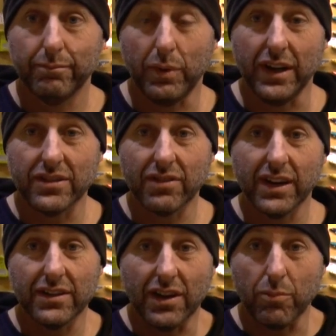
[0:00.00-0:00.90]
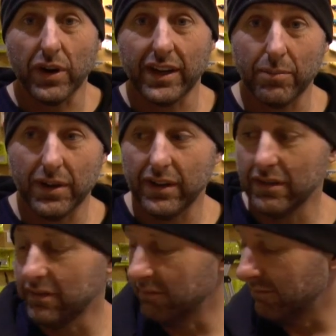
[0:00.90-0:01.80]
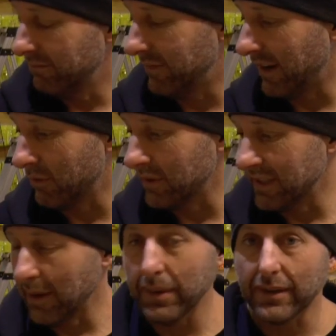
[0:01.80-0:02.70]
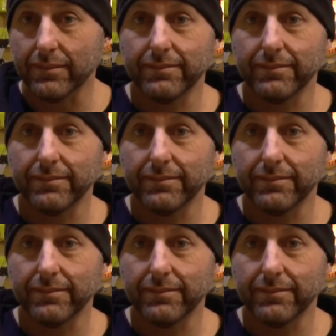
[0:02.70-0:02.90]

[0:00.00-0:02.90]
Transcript: Buy a stringer, don't break your bow, and everyone's happy.